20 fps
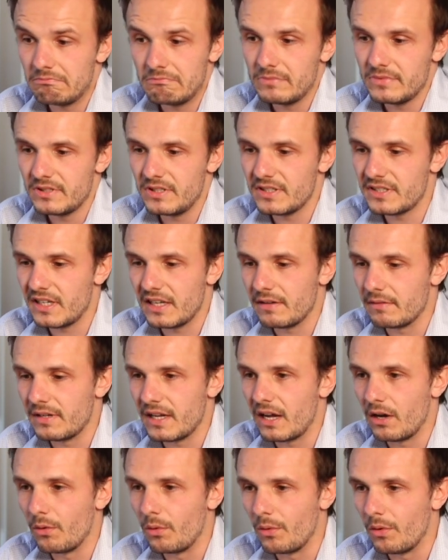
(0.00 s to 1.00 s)
This can
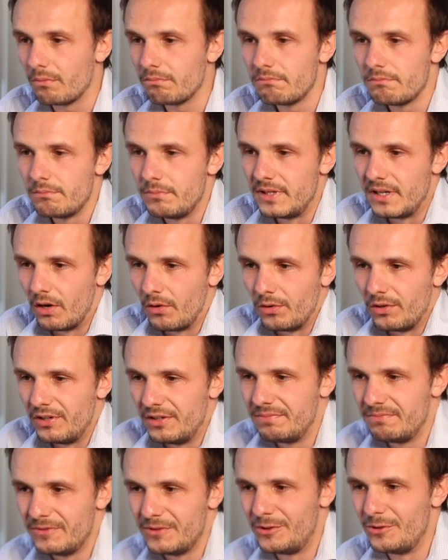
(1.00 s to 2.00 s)
now be only
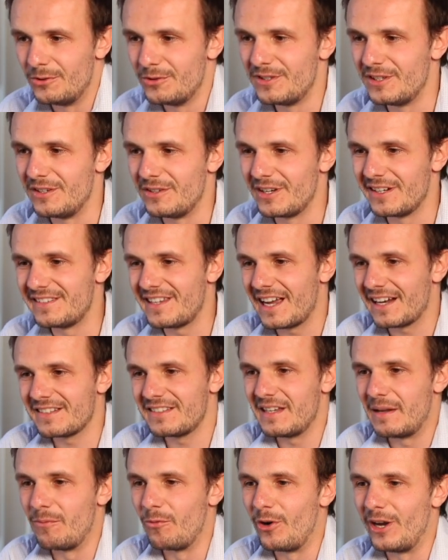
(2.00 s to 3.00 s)
used in the exact
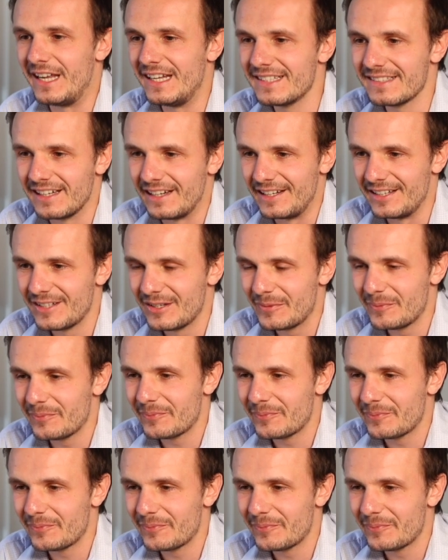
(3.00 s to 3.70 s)
same way inside.